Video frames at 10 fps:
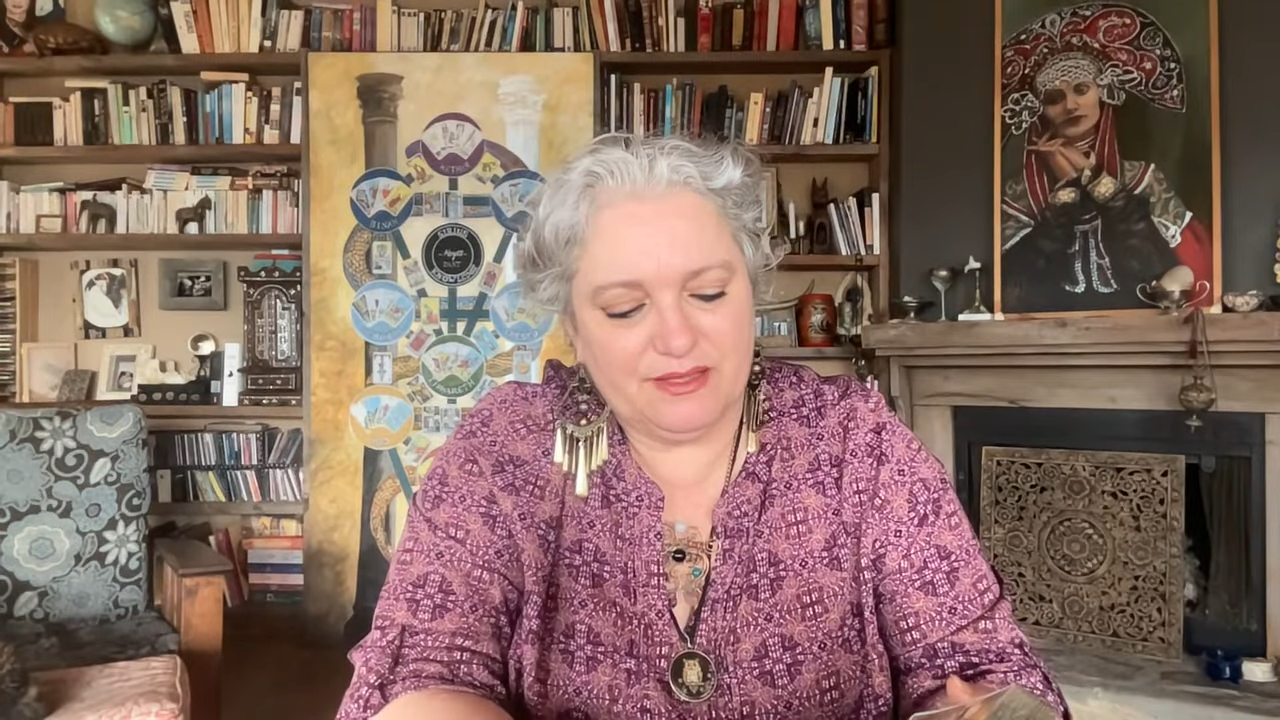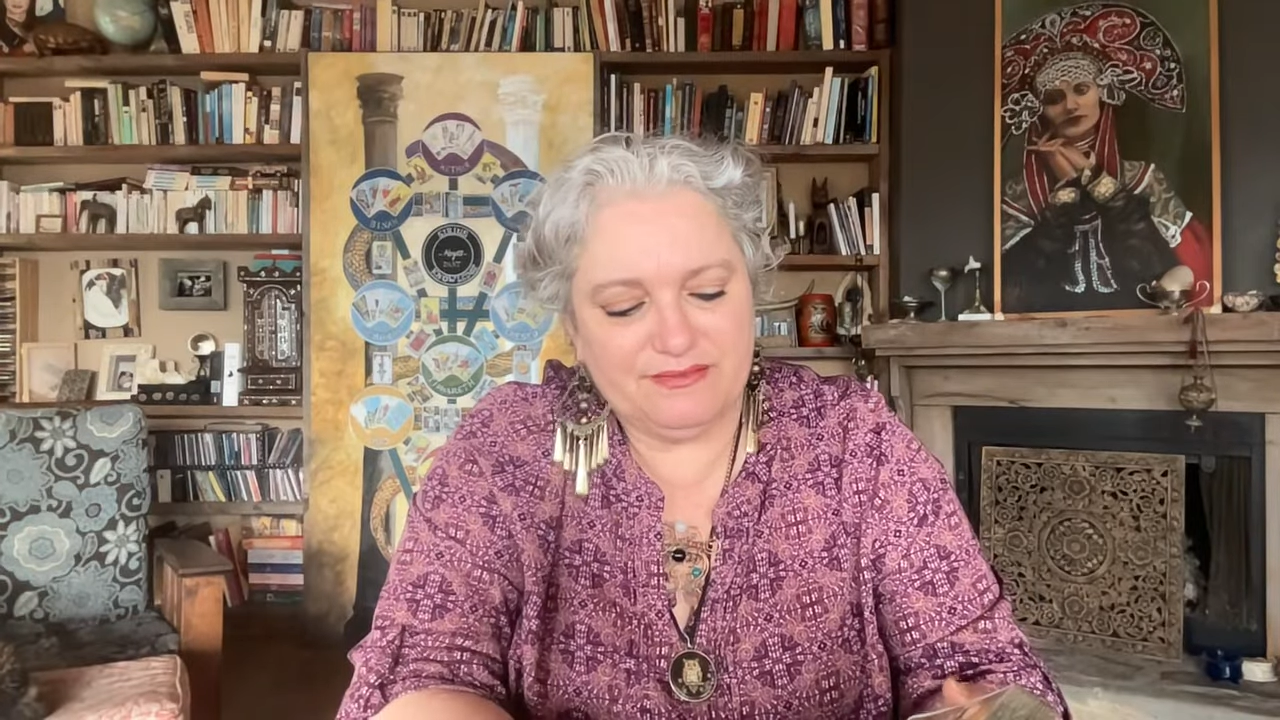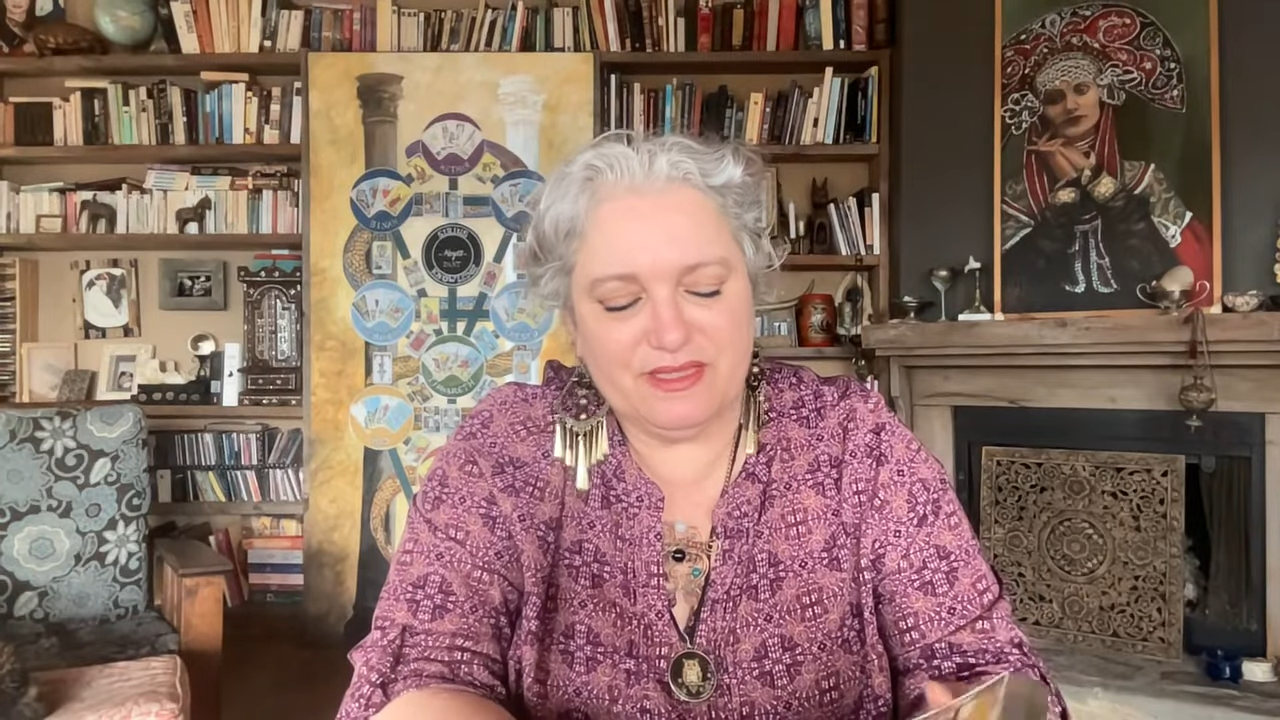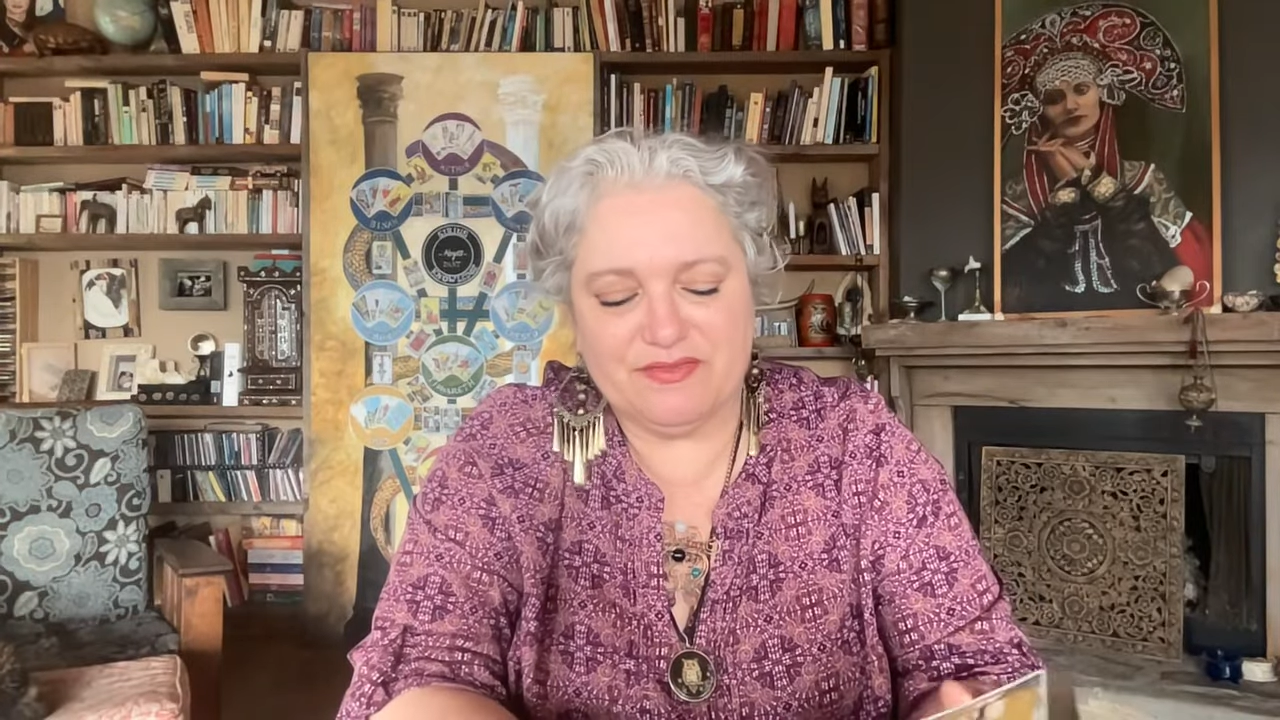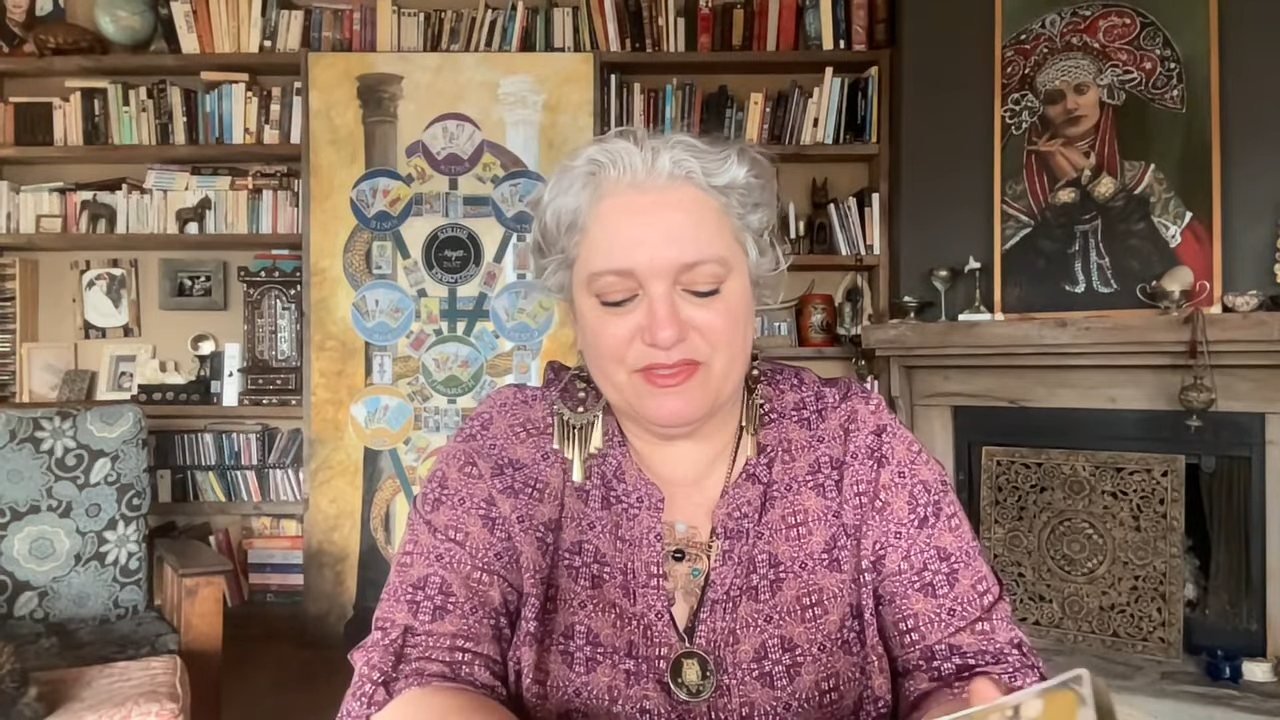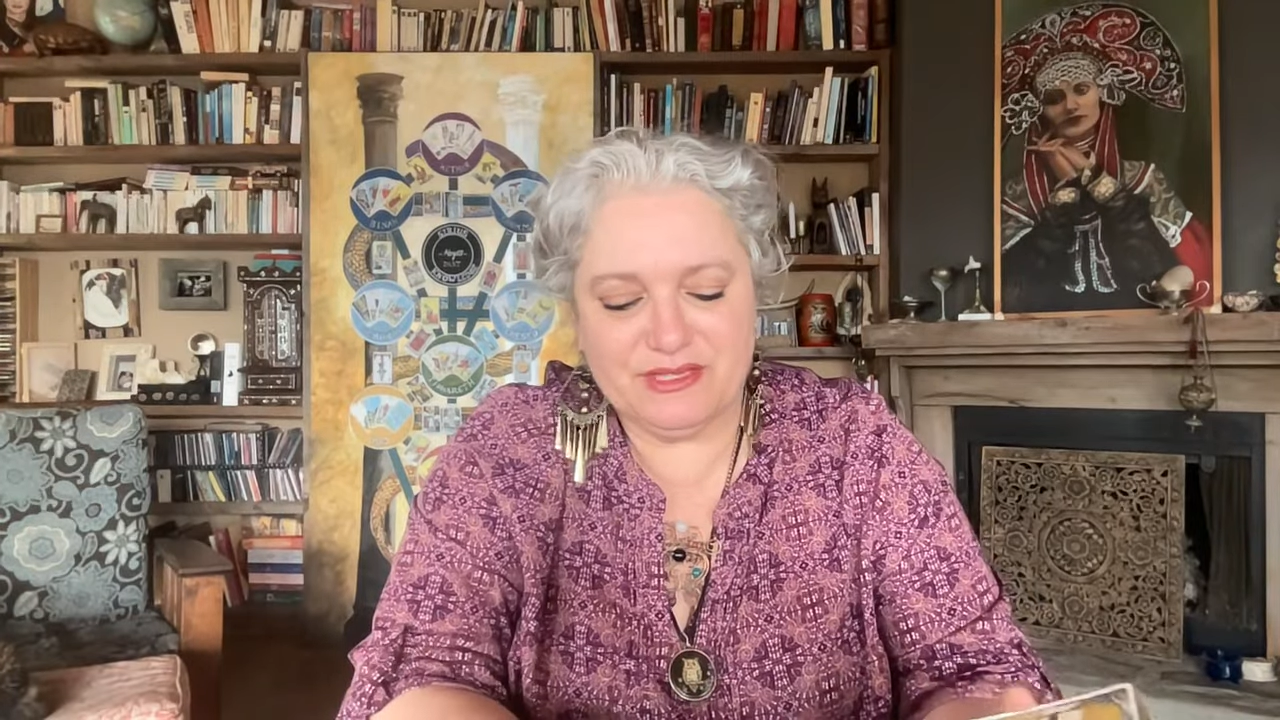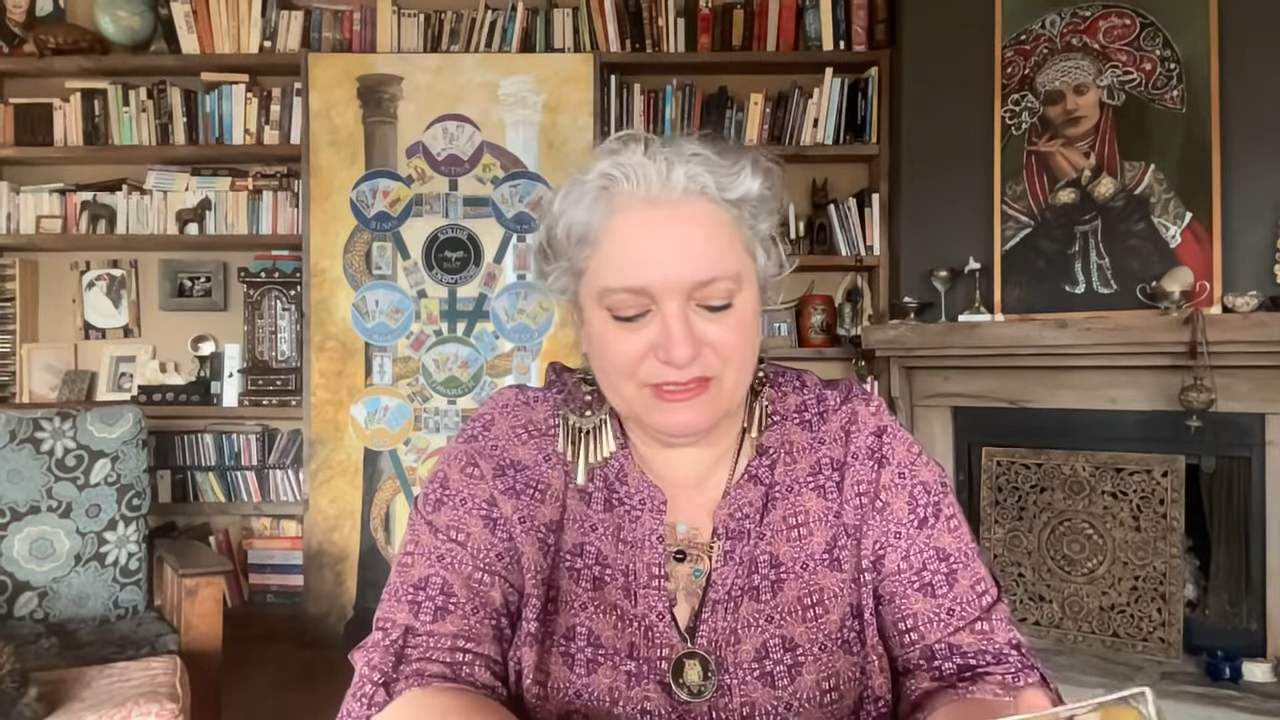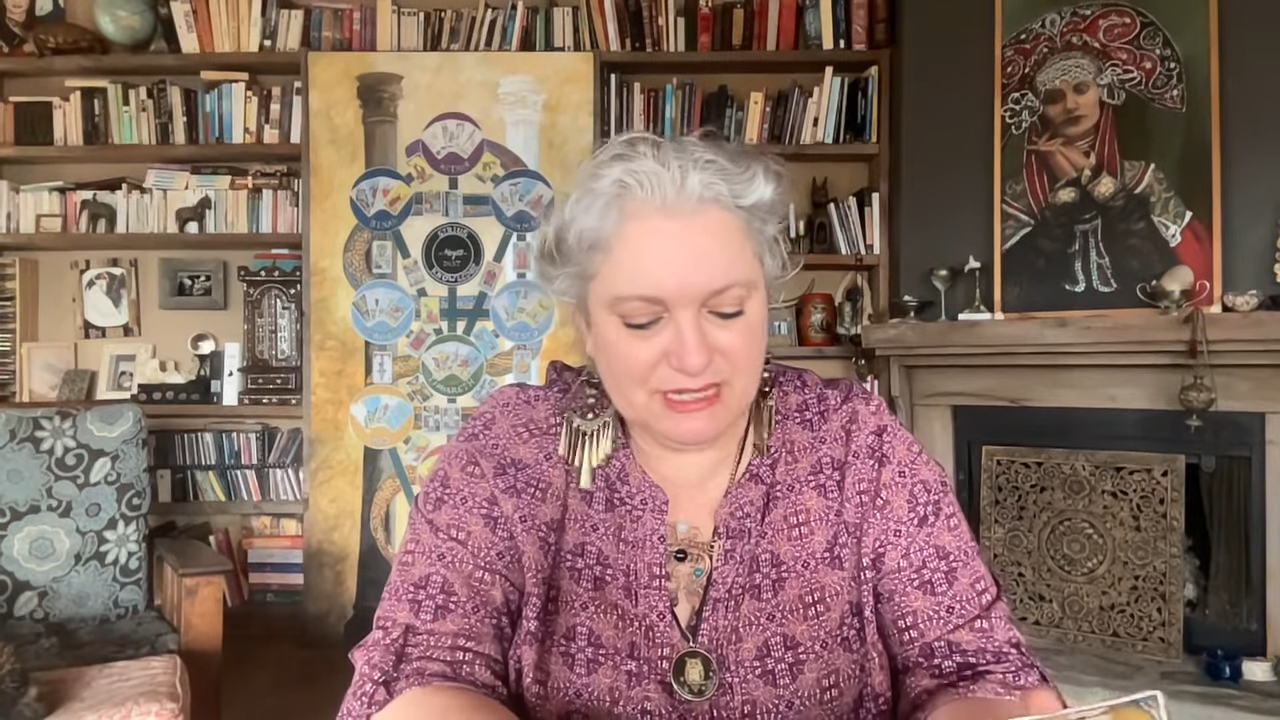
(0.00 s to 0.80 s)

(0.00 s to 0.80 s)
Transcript: that thinks